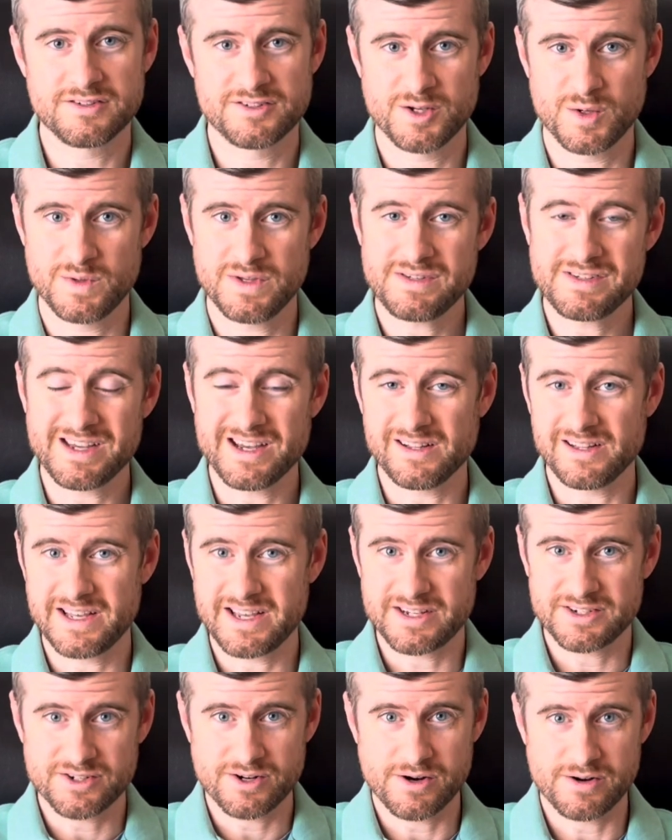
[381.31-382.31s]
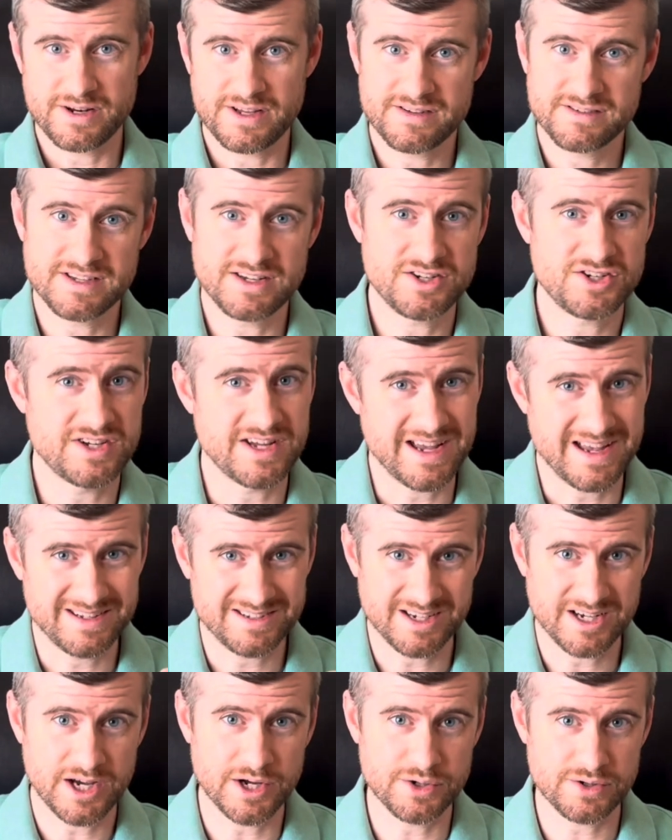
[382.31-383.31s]
So this LA attorney says she
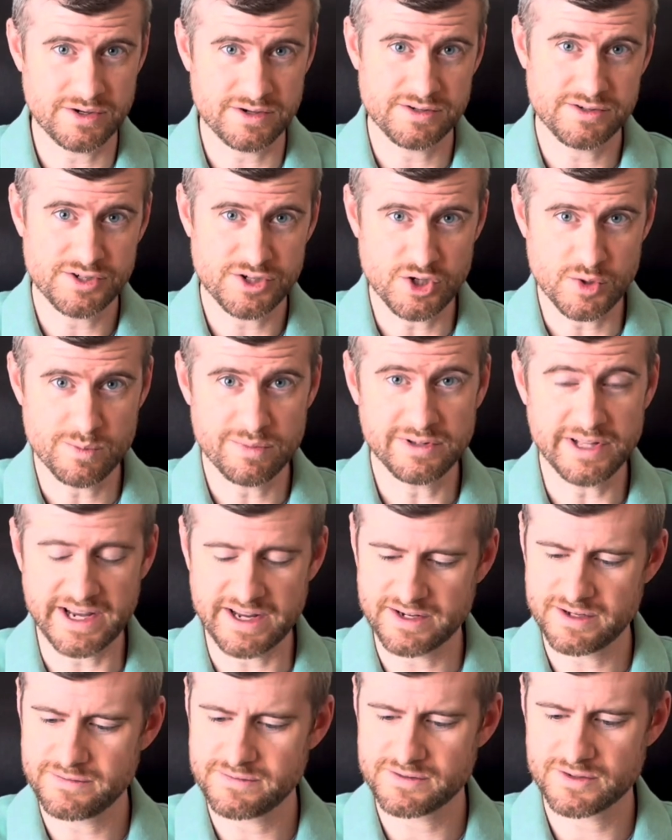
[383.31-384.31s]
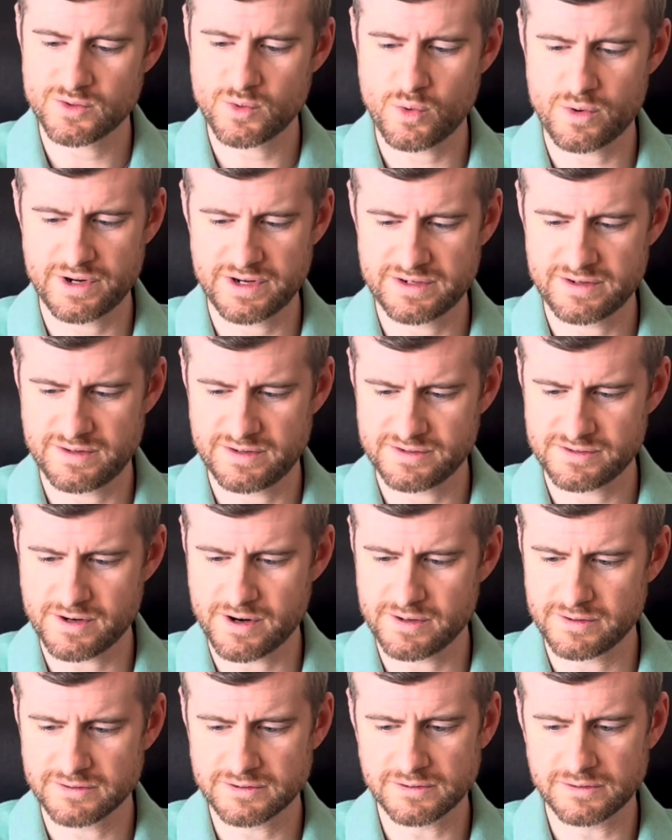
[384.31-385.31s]
has 102 plaintiffs, according to this
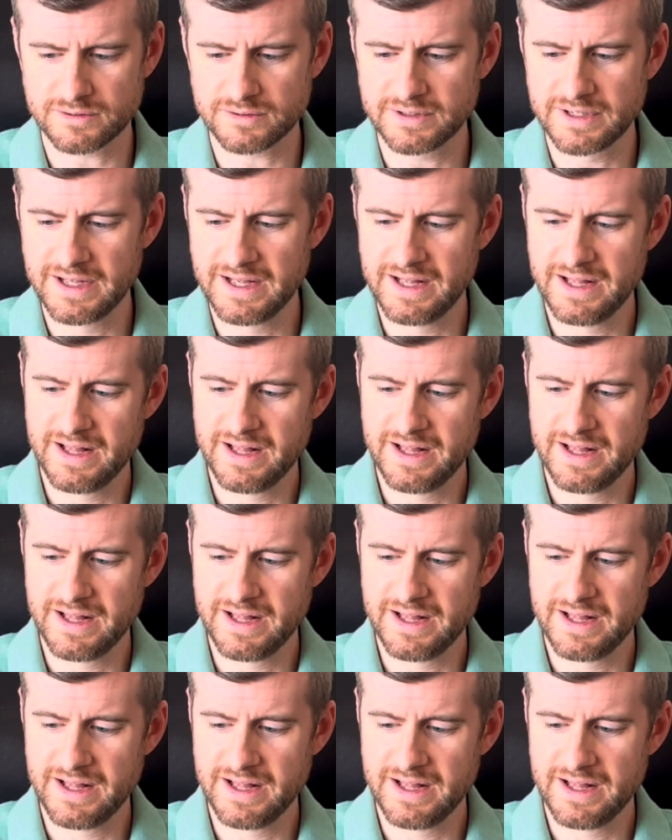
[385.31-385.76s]
article,